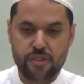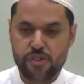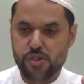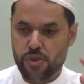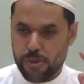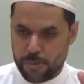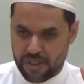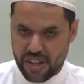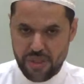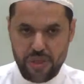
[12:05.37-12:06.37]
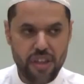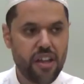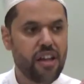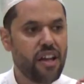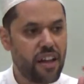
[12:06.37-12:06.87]
Those who remember death
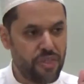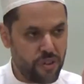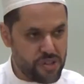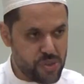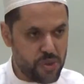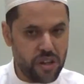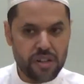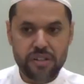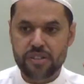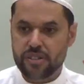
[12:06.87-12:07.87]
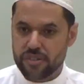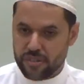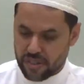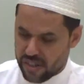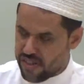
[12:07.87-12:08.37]
and those who are
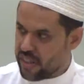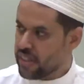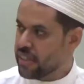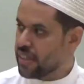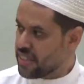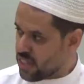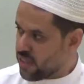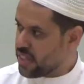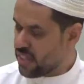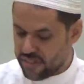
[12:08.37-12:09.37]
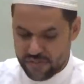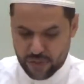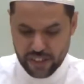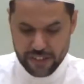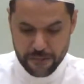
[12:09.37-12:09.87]
constantly getting ready
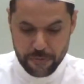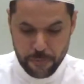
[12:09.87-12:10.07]
for it.